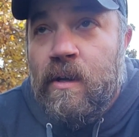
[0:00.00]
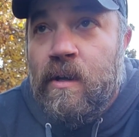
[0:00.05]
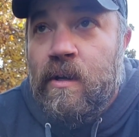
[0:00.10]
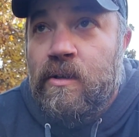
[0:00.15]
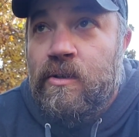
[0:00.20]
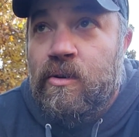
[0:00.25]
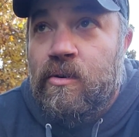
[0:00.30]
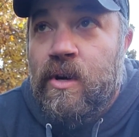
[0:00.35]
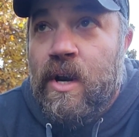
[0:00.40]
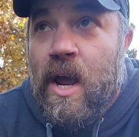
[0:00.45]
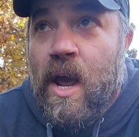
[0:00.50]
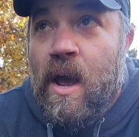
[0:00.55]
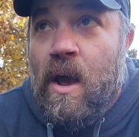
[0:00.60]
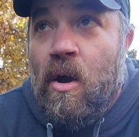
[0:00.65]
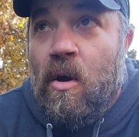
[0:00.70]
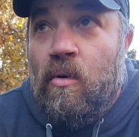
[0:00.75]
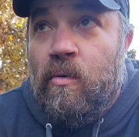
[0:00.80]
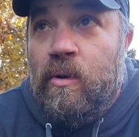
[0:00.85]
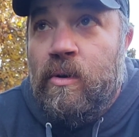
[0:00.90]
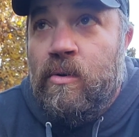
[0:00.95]
So
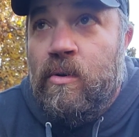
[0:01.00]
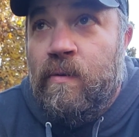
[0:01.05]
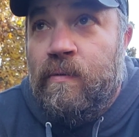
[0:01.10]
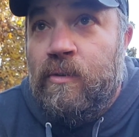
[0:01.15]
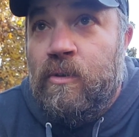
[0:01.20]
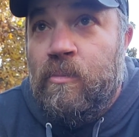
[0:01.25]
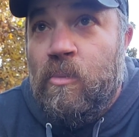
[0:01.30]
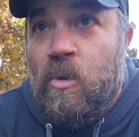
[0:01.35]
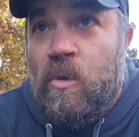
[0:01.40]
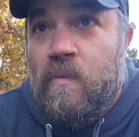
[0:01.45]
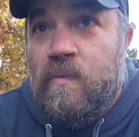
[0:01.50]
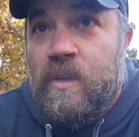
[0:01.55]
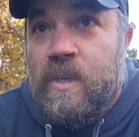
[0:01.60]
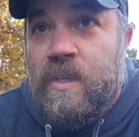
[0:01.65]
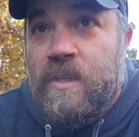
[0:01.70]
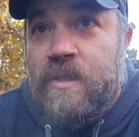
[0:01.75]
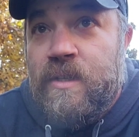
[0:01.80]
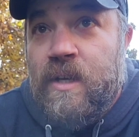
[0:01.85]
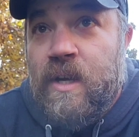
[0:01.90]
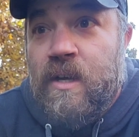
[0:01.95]
now we do a few more of
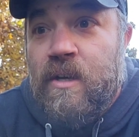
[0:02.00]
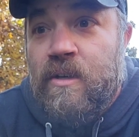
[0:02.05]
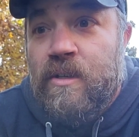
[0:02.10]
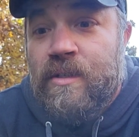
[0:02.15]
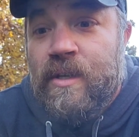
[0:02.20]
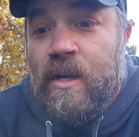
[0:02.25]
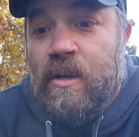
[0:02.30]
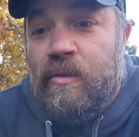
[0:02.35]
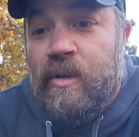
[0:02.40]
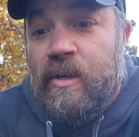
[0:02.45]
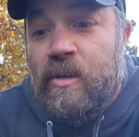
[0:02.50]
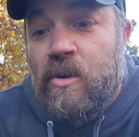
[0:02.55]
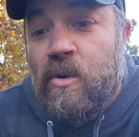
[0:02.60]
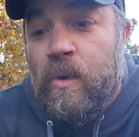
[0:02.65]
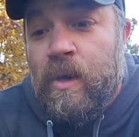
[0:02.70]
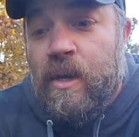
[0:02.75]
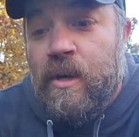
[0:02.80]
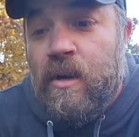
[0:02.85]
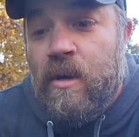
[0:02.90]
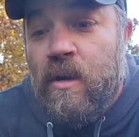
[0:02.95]
these to get her settling
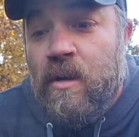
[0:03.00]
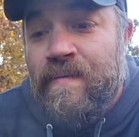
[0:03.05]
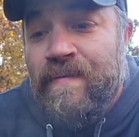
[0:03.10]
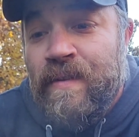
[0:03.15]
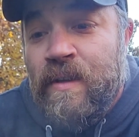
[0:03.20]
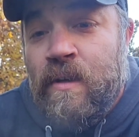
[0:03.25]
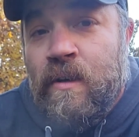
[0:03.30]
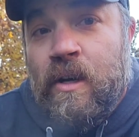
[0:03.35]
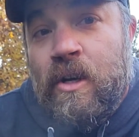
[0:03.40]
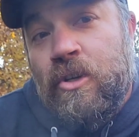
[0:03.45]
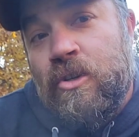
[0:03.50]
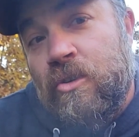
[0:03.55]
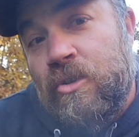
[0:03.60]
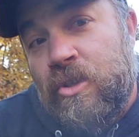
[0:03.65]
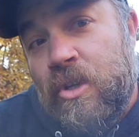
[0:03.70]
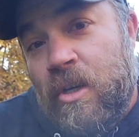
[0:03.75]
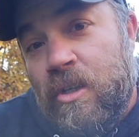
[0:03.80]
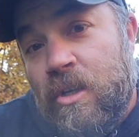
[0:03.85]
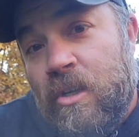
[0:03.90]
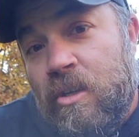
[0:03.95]
quicker, because she'll
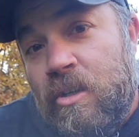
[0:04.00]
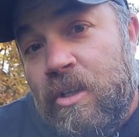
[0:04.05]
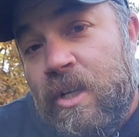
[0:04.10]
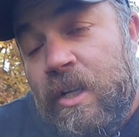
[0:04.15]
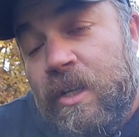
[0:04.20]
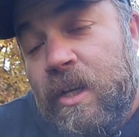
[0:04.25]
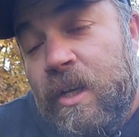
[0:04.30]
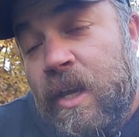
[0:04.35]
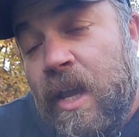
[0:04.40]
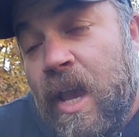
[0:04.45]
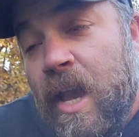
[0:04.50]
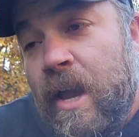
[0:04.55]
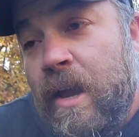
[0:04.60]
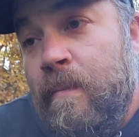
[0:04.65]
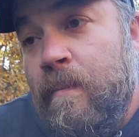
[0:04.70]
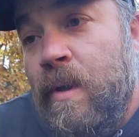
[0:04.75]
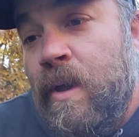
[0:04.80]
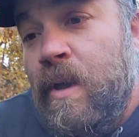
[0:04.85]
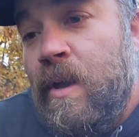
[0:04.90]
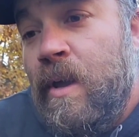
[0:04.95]
start to understand the
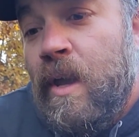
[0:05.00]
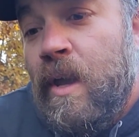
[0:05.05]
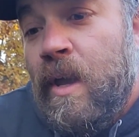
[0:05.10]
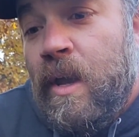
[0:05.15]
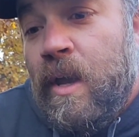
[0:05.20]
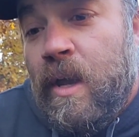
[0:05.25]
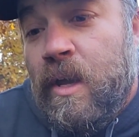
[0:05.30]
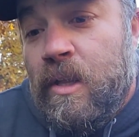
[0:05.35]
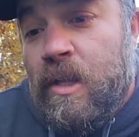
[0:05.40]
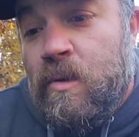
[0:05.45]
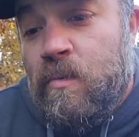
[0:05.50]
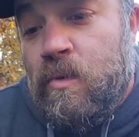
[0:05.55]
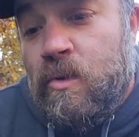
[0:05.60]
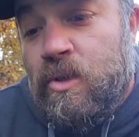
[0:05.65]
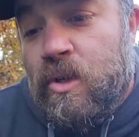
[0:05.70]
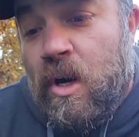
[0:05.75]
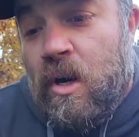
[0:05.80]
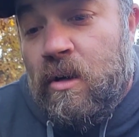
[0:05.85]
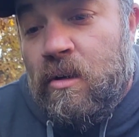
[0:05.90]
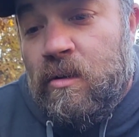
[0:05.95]
game. And then we'll
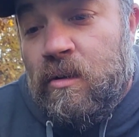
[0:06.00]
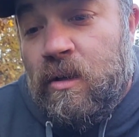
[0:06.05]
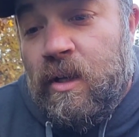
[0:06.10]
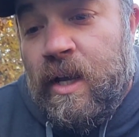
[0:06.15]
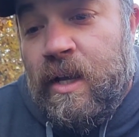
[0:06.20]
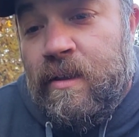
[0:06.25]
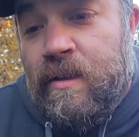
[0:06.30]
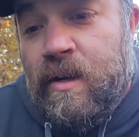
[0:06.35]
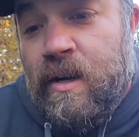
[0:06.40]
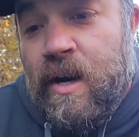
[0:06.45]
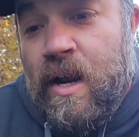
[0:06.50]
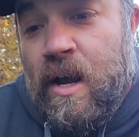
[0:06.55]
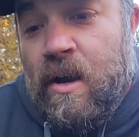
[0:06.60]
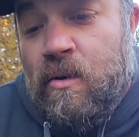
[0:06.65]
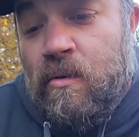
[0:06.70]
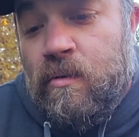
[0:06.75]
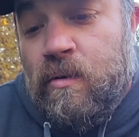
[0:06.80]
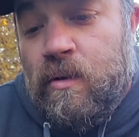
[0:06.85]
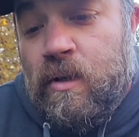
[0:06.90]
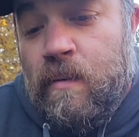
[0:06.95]
start lengthening
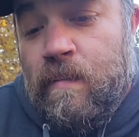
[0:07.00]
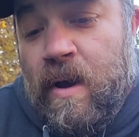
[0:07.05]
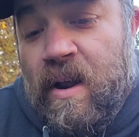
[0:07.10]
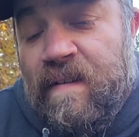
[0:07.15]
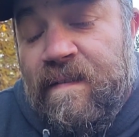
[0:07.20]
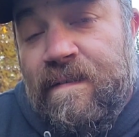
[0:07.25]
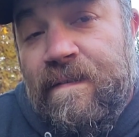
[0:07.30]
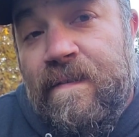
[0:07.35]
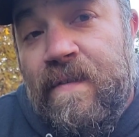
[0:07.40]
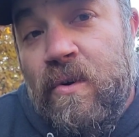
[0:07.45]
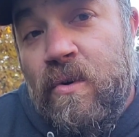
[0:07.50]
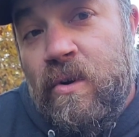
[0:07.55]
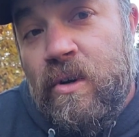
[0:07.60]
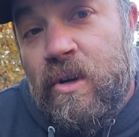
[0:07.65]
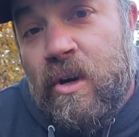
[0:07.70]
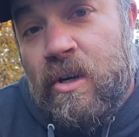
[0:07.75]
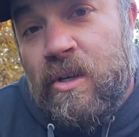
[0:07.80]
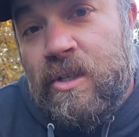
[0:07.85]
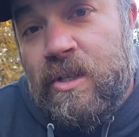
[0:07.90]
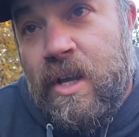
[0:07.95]
out the amount of food in
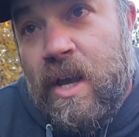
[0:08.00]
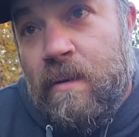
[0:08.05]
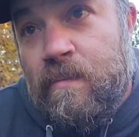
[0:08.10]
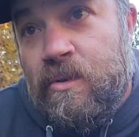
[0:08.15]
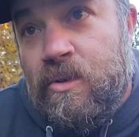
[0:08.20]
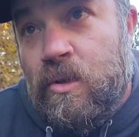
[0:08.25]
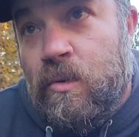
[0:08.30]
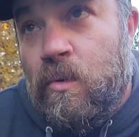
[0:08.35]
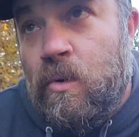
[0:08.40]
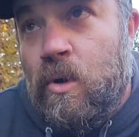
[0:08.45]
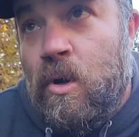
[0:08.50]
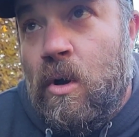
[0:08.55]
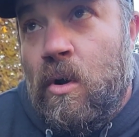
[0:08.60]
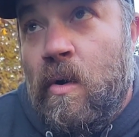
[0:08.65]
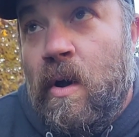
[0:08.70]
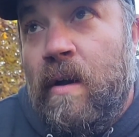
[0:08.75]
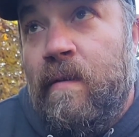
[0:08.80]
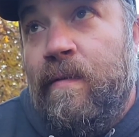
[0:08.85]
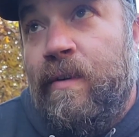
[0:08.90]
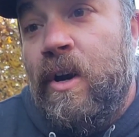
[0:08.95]
our steps. So we'll go
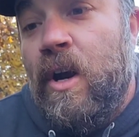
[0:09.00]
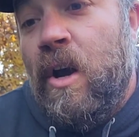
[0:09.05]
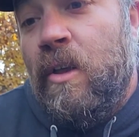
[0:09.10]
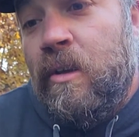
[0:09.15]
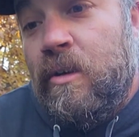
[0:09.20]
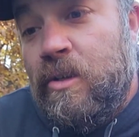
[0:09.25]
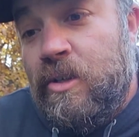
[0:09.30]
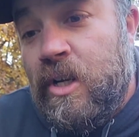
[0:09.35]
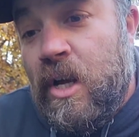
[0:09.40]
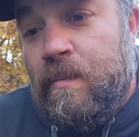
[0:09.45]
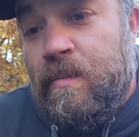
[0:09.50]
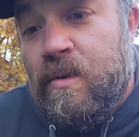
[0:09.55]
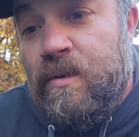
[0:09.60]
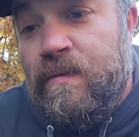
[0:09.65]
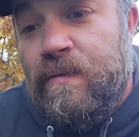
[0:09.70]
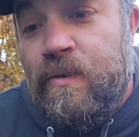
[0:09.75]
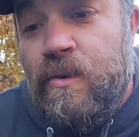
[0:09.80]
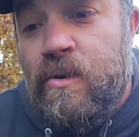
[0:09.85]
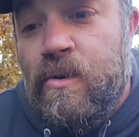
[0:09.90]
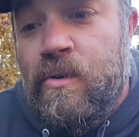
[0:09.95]
every other step is
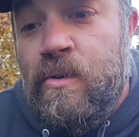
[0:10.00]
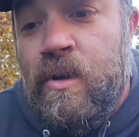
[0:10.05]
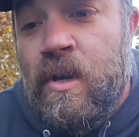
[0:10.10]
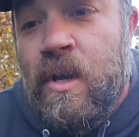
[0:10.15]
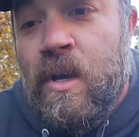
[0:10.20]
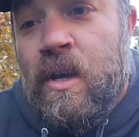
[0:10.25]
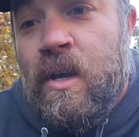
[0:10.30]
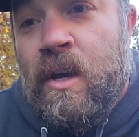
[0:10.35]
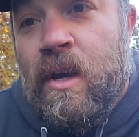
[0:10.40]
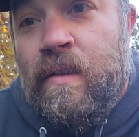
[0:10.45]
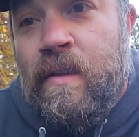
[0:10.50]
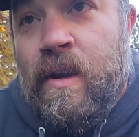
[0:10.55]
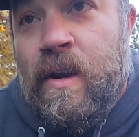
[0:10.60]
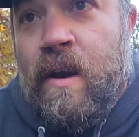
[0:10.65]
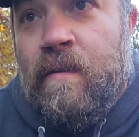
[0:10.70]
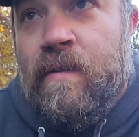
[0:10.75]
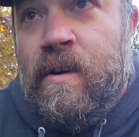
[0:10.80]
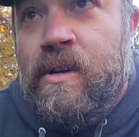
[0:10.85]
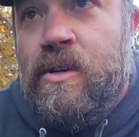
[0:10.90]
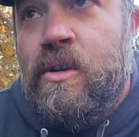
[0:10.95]
food, and then
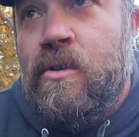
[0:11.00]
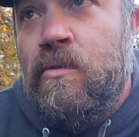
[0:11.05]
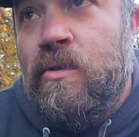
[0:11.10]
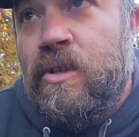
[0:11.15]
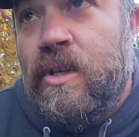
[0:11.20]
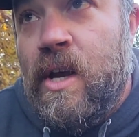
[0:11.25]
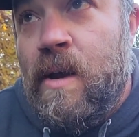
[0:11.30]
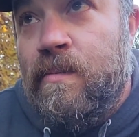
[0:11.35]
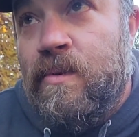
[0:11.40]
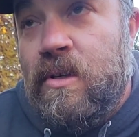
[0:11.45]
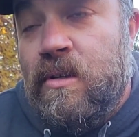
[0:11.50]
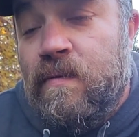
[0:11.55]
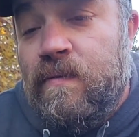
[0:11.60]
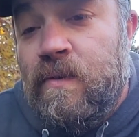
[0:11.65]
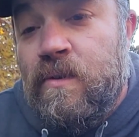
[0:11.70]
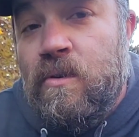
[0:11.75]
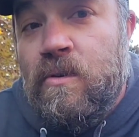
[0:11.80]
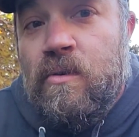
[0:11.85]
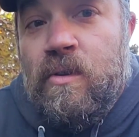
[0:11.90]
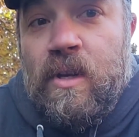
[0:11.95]
every 2 steps is
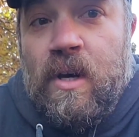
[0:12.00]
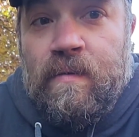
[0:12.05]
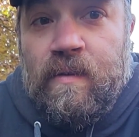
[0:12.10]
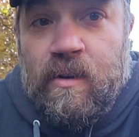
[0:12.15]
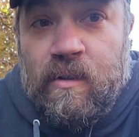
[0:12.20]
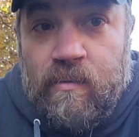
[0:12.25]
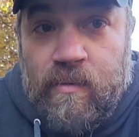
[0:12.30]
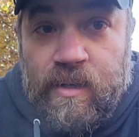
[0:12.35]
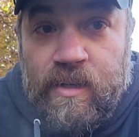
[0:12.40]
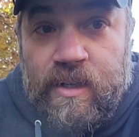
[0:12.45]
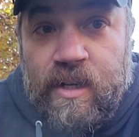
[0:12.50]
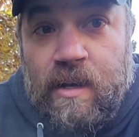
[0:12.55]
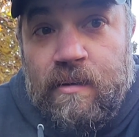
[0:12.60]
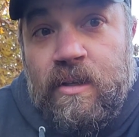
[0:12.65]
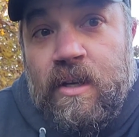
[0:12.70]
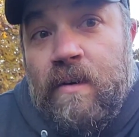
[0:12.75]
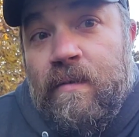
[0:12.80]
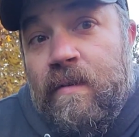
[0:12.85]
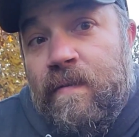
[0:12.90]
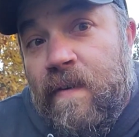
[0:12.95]
food, then every 3 steps,
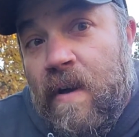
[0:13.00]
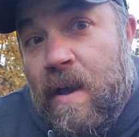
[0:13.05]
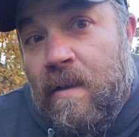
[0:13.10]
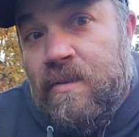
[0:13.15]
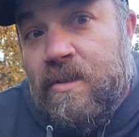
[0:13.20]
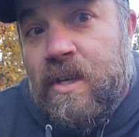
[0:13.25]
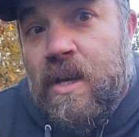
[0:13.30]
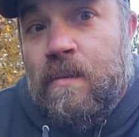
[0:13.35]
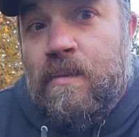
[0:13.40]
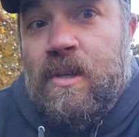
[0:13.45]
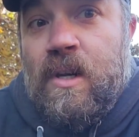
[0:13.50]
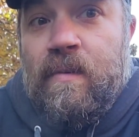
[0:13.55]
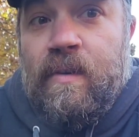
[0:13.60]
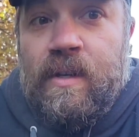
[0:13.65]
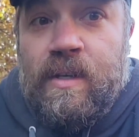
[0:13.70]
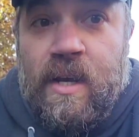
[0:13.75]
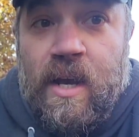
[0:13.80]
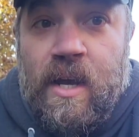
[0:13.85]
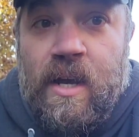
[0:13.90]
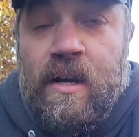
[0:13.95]
then every 5 steps, then every
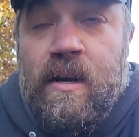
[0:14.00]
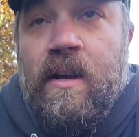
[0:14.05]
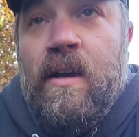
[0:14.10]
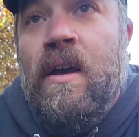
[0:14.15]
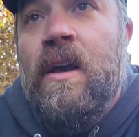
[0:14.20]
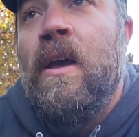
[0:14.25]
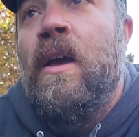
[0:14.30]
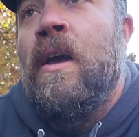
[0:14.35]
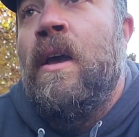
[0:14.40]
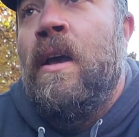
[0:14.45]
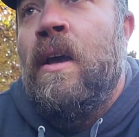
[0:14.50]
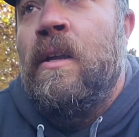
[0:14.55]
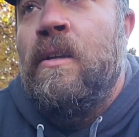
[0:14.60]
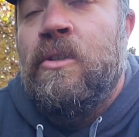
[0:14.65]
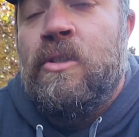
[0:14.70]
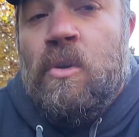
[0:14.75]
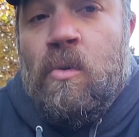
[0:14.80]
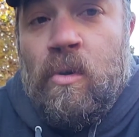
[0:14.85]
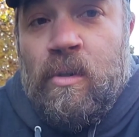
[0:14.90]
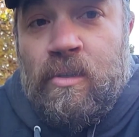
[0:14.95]
10, and
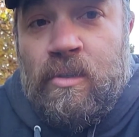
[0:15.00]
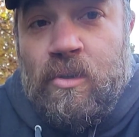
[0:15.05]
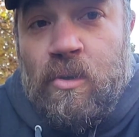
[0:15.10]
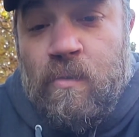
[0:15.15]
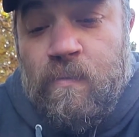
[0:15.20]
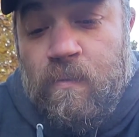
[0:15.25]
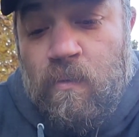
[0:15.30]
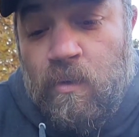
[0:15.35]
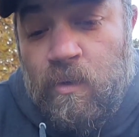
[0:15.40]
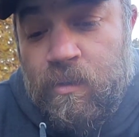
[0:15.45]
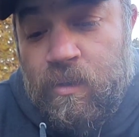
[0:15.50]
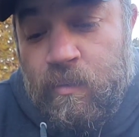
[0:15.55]
so on and so forth.